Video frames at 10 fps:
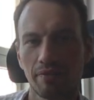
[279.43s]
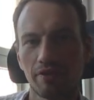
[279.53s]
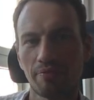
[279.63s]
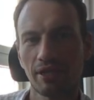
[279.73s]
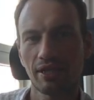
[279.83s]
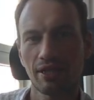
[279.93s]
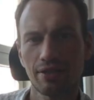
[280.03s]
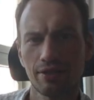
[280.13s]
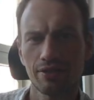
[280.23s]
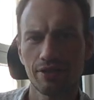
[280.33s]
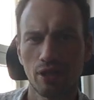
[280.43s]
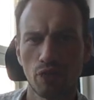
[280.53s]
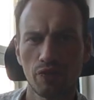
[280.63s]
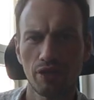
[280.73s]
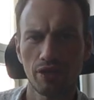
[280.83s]
materials, now
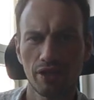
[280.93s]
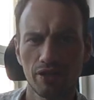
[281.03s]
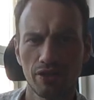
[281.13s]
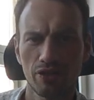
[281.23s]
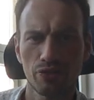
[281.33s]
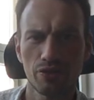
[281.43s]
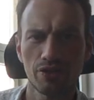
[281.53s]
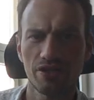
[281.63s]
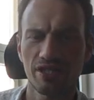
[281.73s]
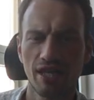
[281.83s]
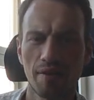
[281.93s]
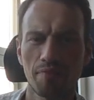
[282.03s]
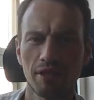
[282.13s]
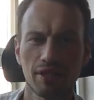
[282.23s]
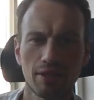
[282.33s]
we actually use the same
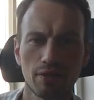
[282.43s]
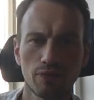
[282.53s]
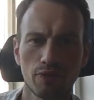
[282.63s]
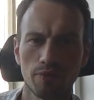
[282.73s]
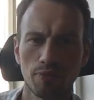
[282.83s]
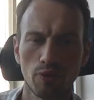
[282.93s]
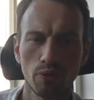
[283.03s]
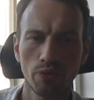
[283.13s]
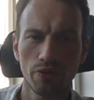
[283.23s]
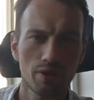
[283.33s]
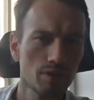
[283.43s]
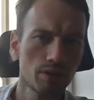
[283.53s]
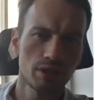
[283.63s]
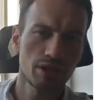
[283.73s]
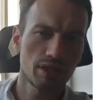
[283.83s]
material for both,
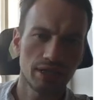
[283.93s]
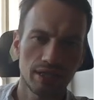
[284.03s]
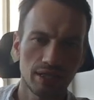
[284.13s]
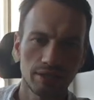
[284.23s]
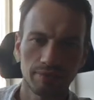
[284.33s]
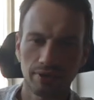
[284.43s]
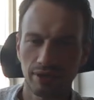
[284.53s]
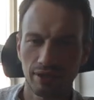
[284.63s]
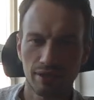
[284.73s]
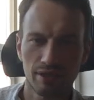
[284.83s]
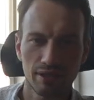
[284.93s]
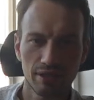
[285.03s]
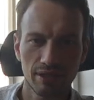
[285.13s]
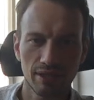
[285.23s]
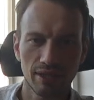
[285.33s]
but it's
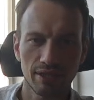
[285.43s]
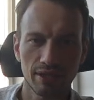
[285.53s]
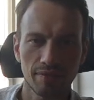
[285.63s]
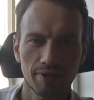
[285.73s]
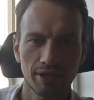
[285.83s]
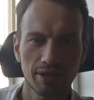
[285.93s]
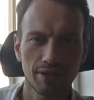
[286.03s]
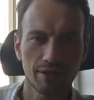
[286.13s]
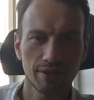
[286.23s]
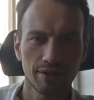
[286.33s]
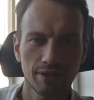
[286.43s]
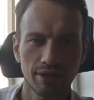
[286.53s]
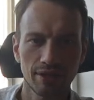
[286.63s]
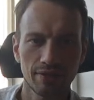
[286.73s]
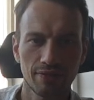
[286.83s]
standard material
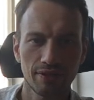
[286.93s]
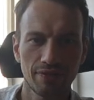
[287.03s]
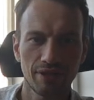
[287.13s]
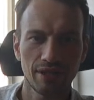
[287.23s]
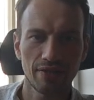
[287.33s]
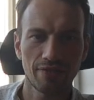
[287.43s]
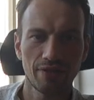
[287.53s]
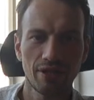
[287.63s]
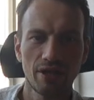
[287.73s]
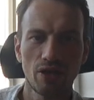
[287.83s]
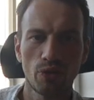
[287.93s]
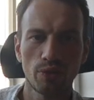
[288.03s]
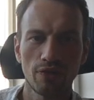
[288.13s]
relatively. We have only